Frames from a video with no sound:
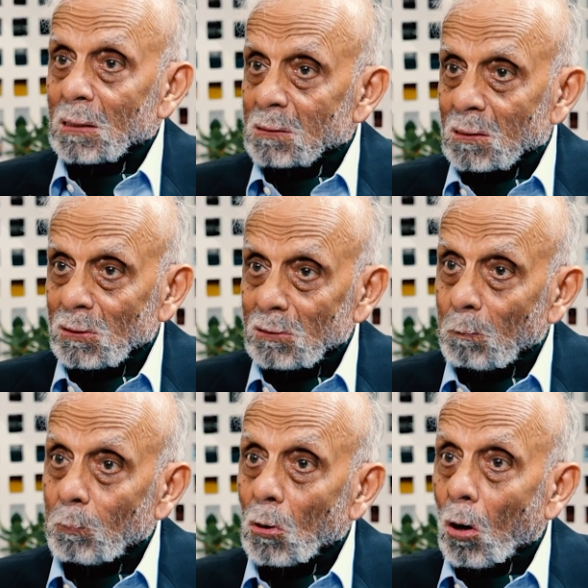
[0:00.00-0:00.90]
it
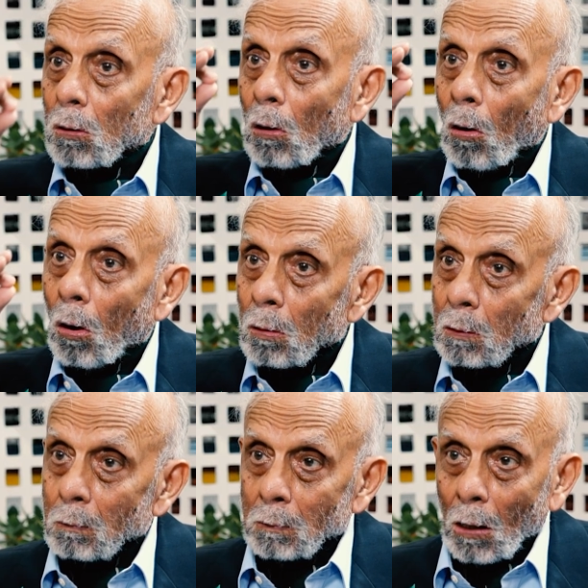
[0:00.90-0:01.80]
succeeded beyond all
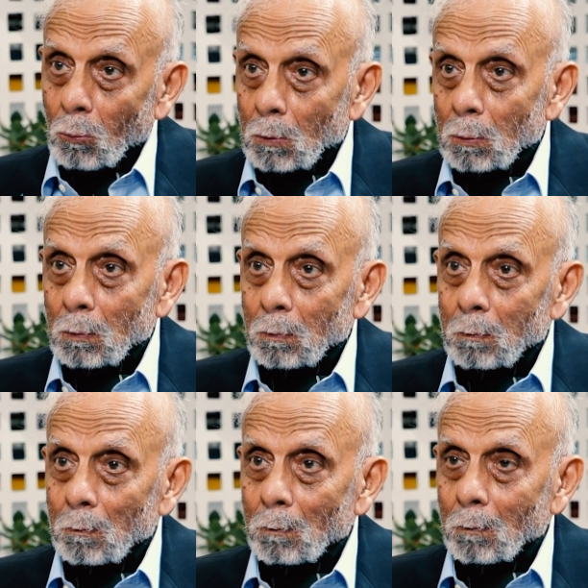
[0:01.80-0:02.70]
doubt,
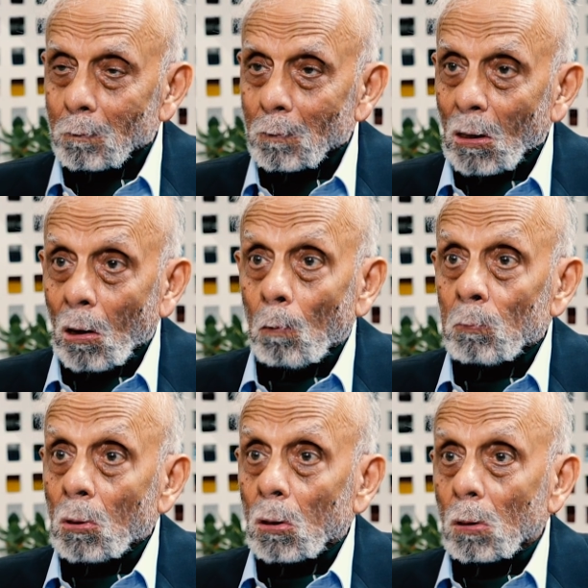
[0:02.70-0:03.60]

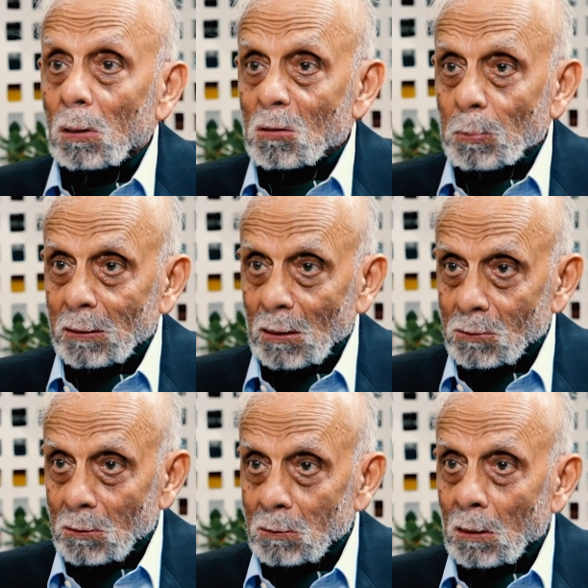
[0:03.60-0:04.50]
beyond all
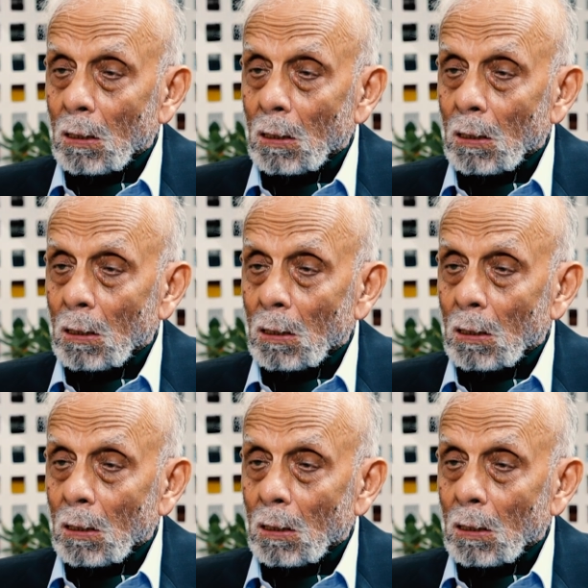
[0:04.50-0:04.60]
expectations.